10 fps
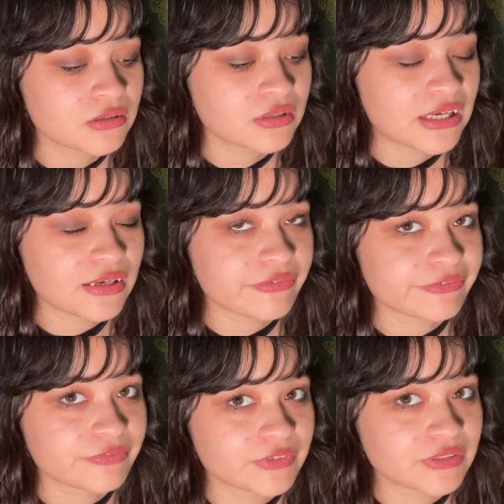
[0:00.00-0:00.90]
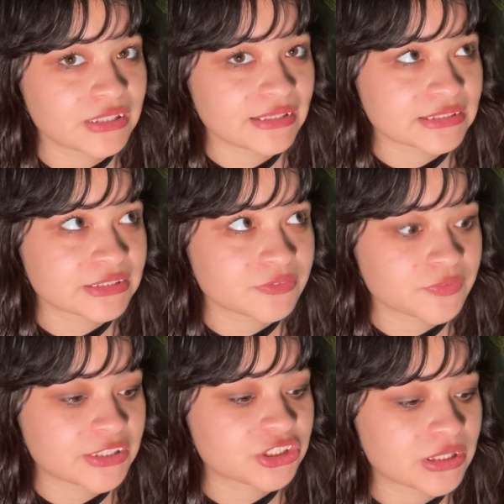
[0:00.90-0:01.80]
And love is
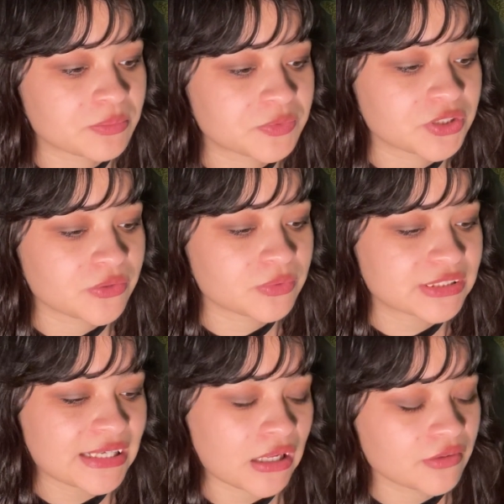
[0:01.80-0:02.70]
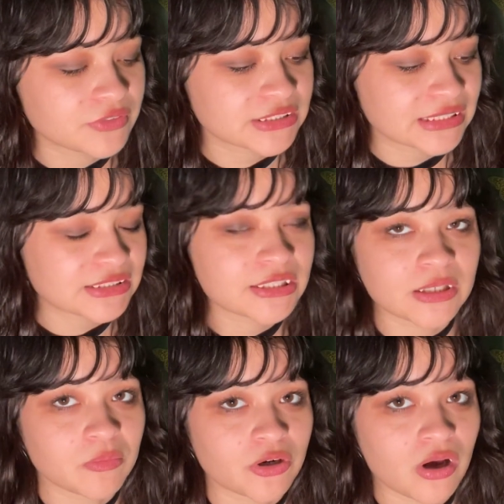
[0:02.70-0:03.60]
friendship, so we'll say love because that's a
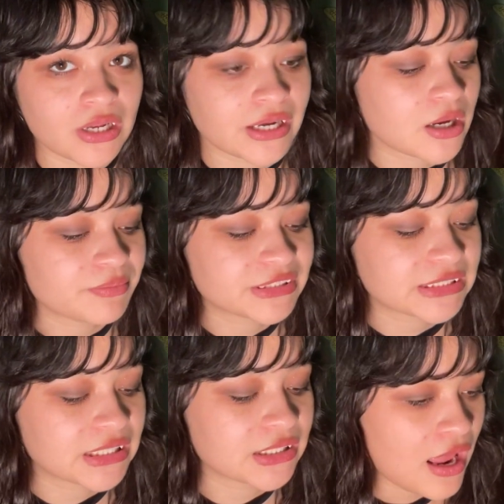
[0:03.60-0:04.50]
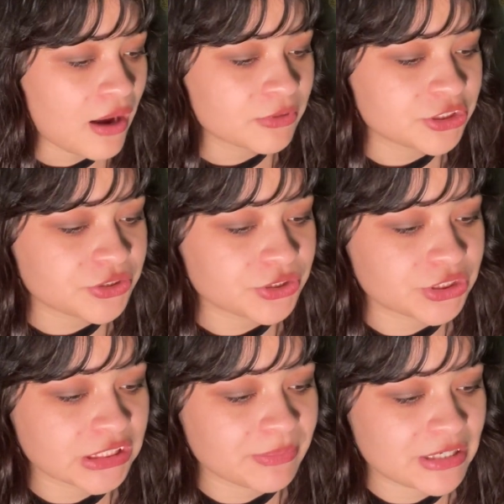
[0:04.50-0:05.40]
little more all-encompassing. How would you
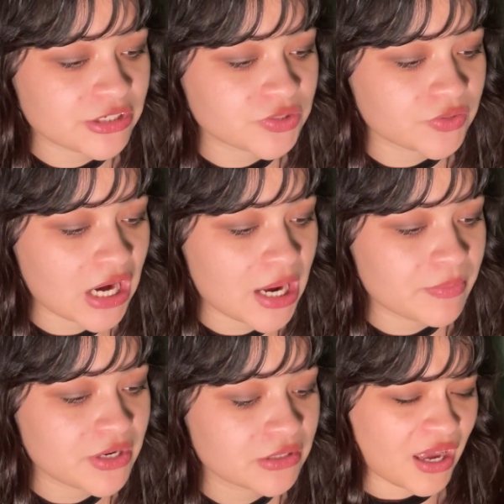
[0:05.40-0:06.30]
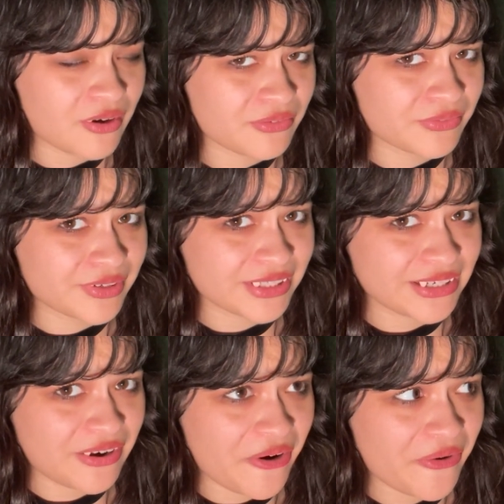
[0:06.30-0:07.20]
usually be described? I don't really
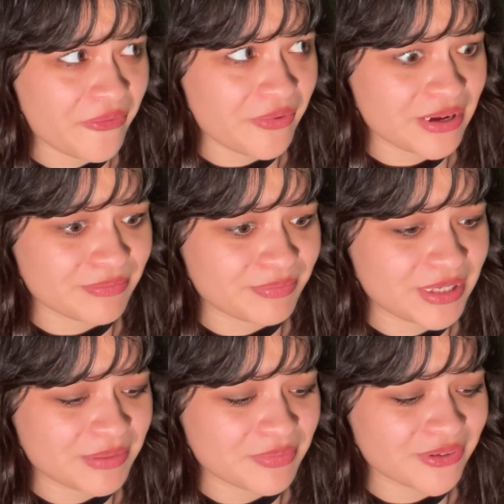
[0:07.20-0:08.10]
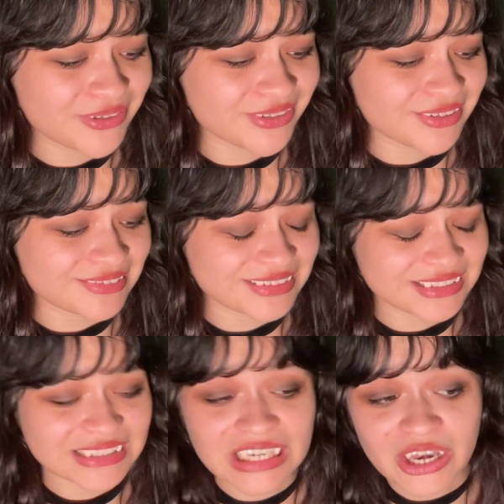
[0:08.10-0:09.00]
know what people
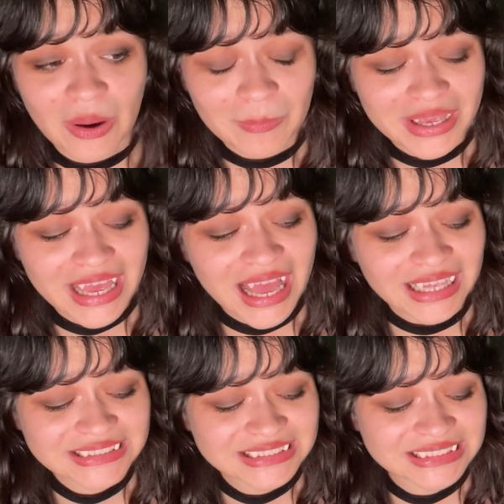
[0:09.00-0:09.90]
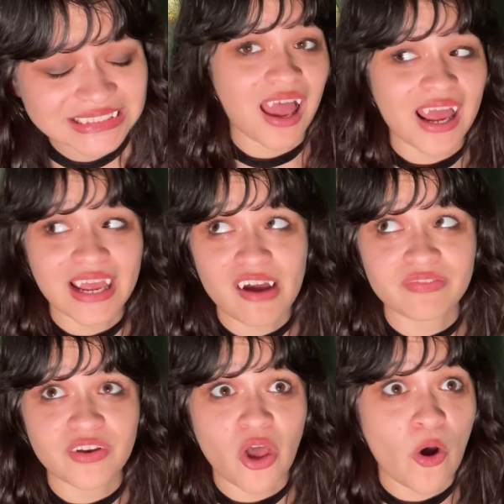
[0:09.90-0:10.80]
know me as. I
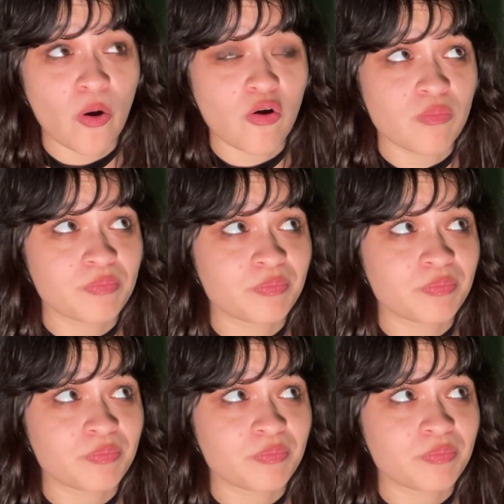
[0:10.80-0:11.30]
have no